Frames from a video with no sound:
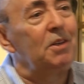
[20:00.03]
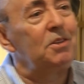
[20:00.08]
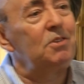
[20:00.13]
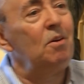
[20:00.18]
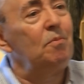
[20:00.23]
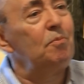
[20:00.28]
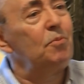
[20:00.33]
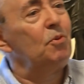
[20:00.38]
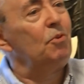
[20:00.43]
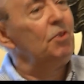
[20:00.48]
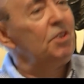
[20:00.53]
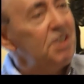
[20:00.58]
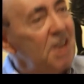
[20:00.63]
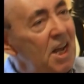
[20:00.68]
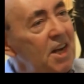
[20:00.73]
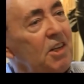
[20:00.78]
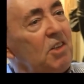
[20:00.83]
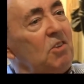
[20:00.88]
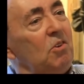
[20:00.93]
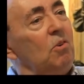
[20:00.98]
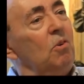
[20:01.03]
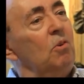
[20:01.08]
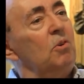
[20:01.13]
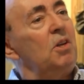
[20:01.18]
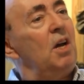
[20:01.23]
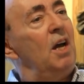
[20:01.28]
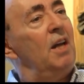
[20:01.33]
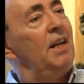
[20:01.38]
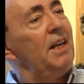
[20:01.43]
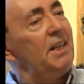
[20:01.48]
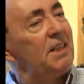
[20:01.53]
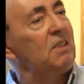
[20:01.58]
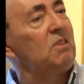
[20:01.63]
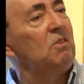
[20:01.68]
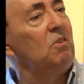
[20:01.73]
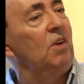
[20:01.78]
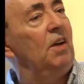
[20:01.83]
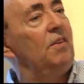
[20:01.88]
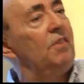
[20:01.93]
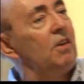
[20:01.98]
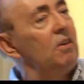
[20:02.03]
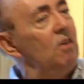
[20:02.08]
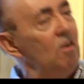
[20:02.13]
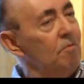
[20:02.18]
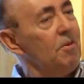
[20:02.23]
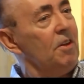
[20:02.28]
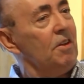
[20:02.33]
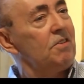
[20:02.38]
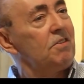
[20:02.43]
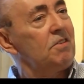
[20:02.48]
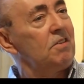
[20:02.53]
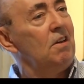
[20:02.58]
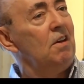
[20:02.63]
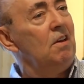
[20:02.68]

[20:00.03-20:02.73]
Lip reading: not puritanical or dialectical like the communists,